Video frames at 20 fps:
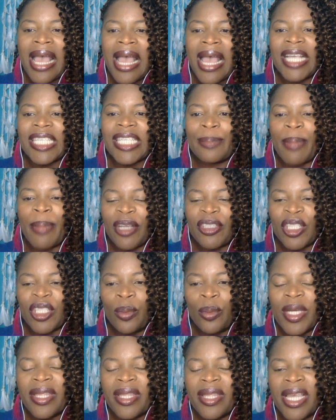especially
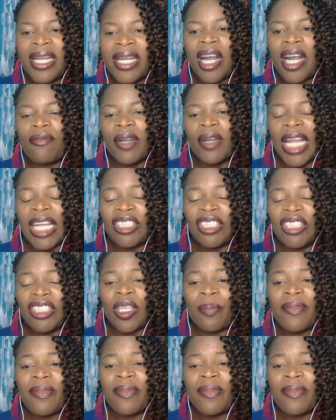within a relationship?